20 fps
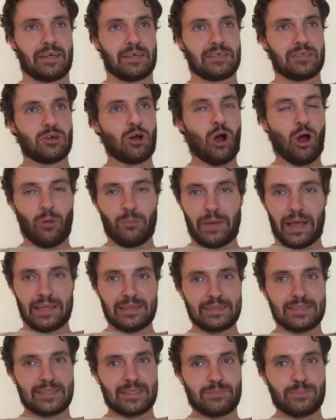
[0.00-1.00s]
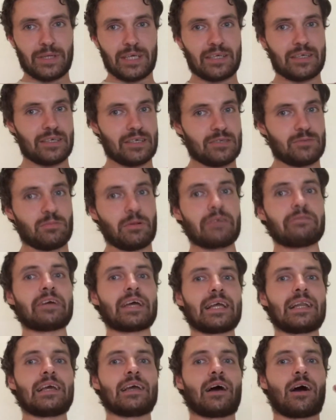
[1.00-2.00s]
comment, because we
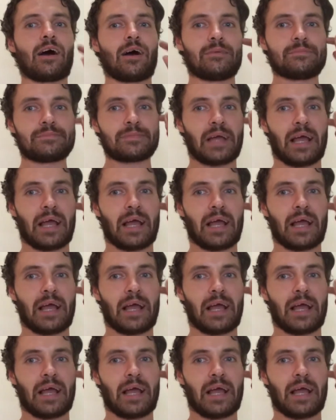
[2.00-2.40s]
really are